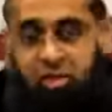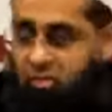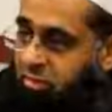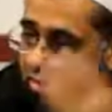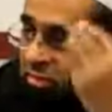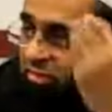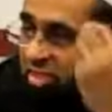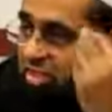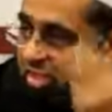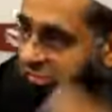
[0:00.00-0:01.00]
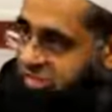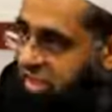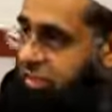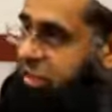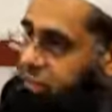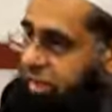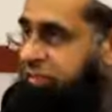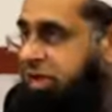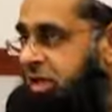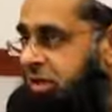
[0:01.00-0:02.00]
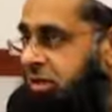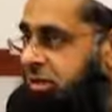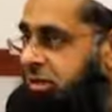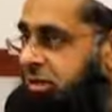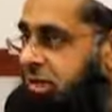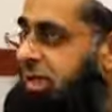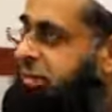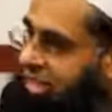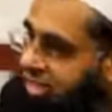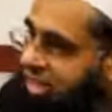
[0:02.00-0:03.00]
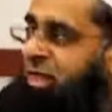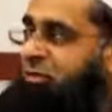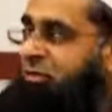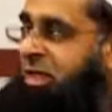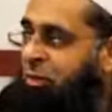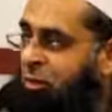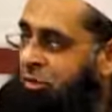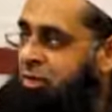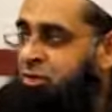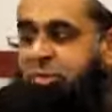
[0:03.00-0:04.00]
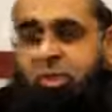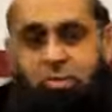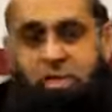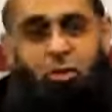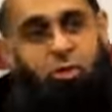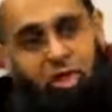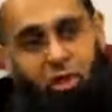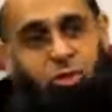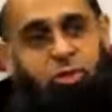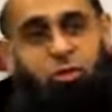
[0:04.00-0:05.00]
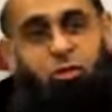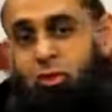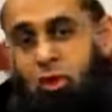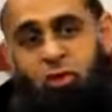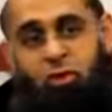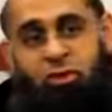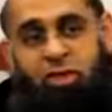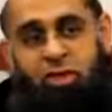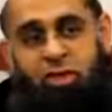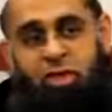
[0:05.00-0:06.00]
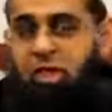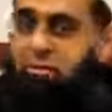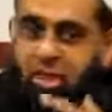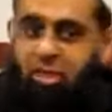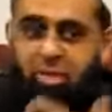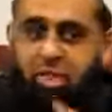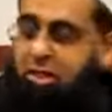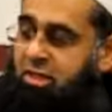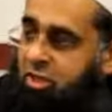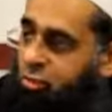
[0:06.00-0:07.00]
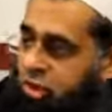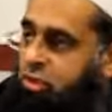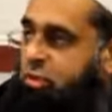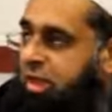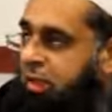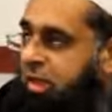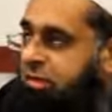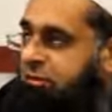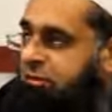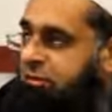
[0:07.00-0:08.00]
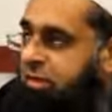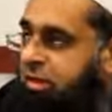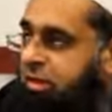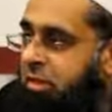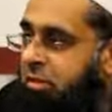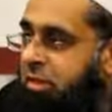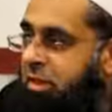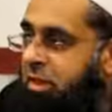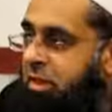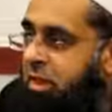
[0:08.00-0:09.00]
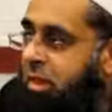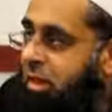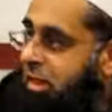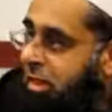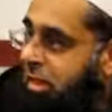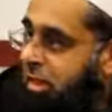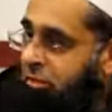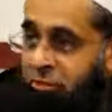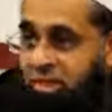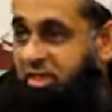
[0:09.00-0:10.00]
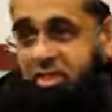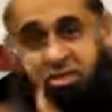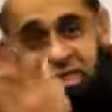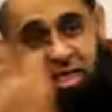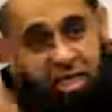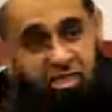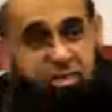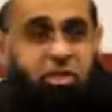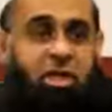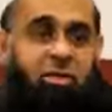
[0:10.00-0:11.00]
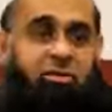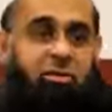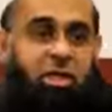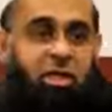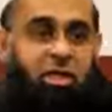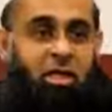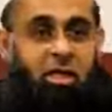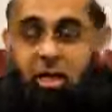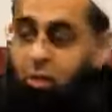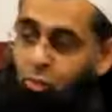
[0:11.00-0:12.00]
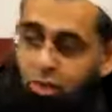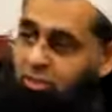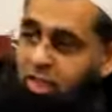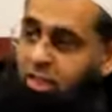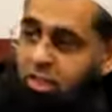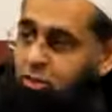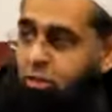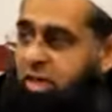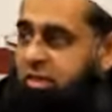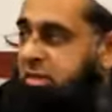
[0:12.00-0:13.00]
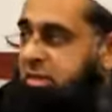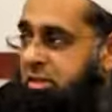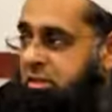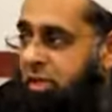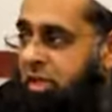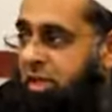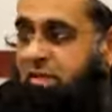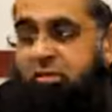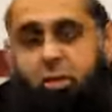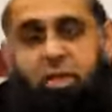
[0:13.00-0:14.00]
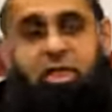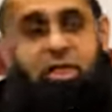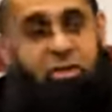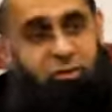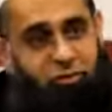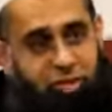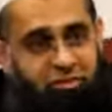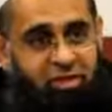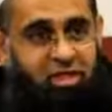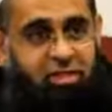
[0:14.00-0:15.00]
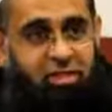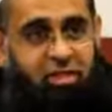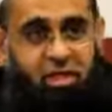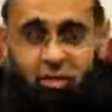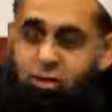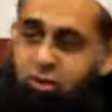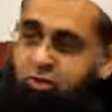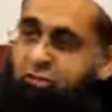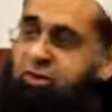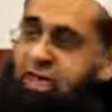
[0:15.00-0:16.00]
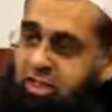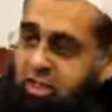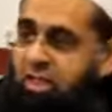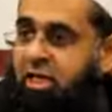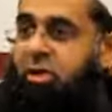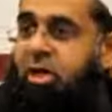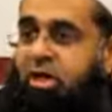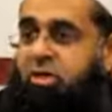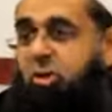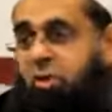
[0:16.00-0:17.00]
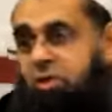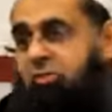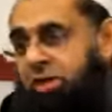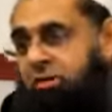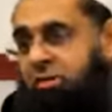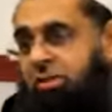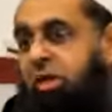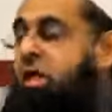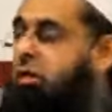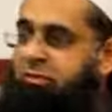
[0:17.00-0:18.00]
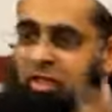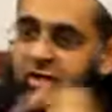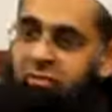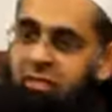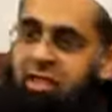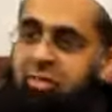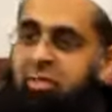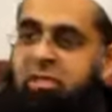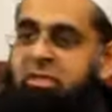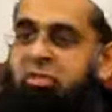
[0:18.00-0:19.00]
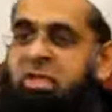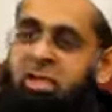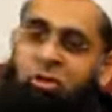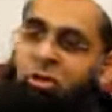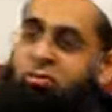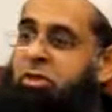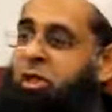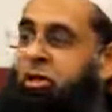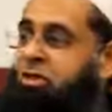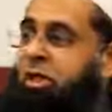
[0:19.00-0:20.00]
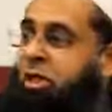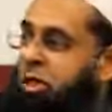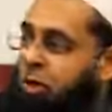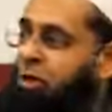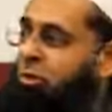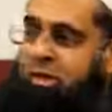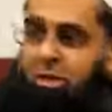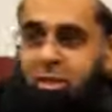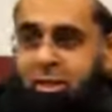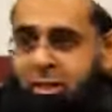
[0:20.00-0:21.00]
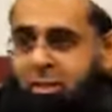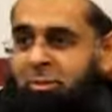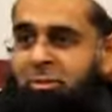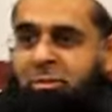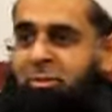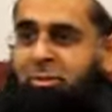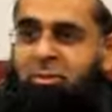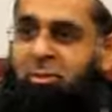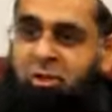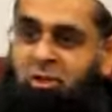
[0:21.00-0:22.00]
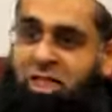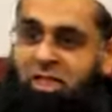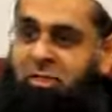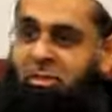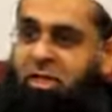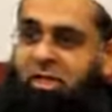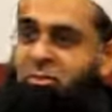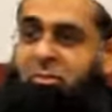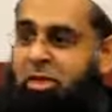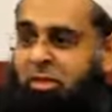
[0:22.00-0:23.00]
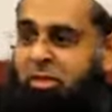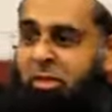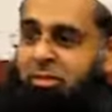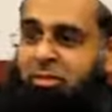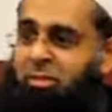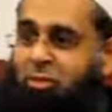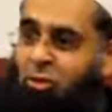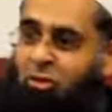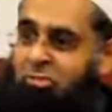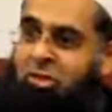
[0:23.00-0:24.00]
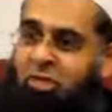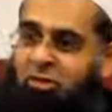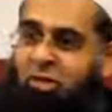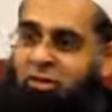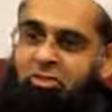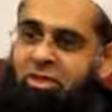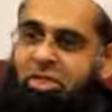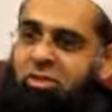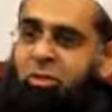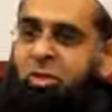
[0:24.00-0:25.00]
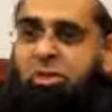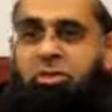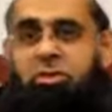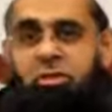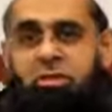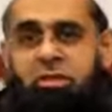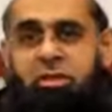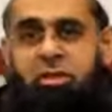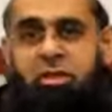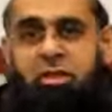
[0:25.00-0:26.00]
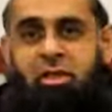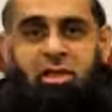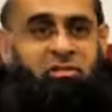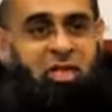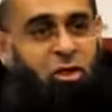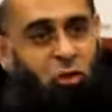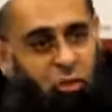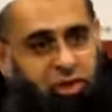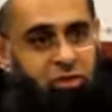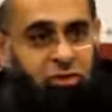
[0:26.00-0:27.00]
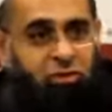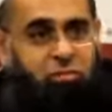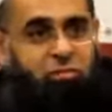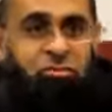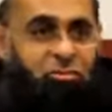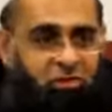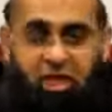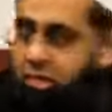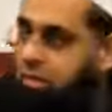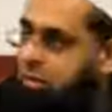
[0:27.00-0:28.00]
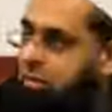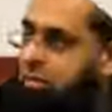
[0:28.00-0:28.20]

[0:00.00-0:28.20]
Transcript: Maybe they were very self-centered, or whatever the case is. But at the end day, we must remember that we are also wrong in many, many things that we do in our life, right? If we think that's a heinous crime, we may do other things as well. And if we want Allah to forgive us, we should find it in our heart to also forgive them. Forgiving them doesn't mean that you have to now go and treat them like a mother that has always been around if she doesn't want you. If they don't want you, fine.